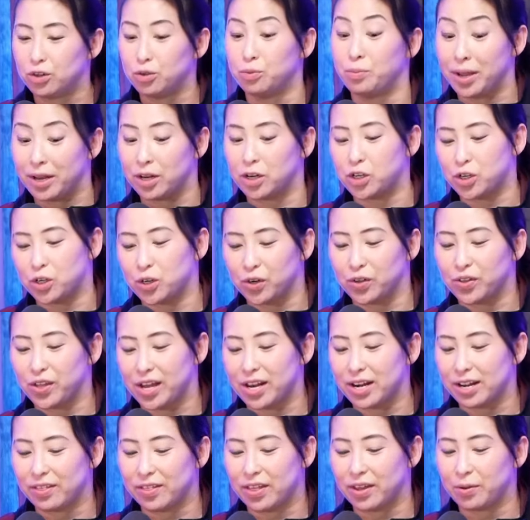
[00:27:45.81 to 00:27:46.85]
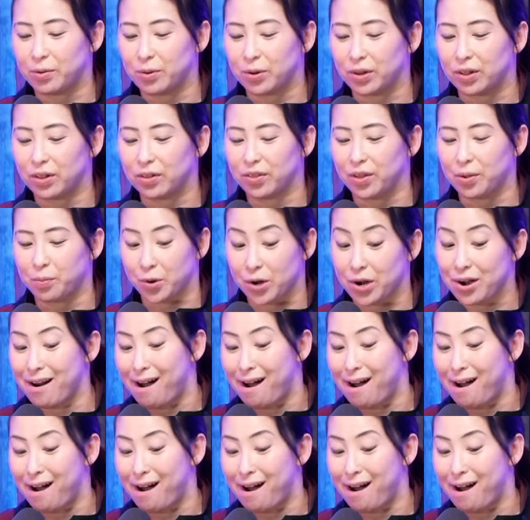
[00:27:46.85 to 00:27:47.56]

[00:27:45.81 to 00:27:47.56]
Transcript: to make sure that they were